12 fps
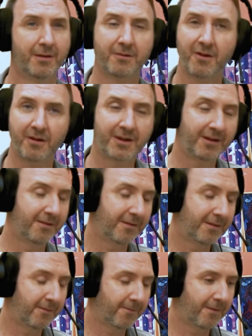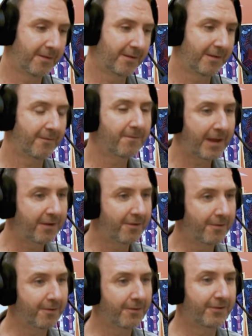talking to different uh,
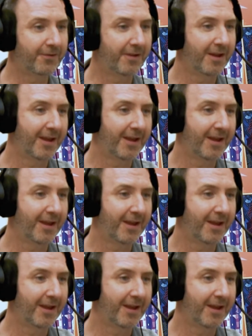vendors.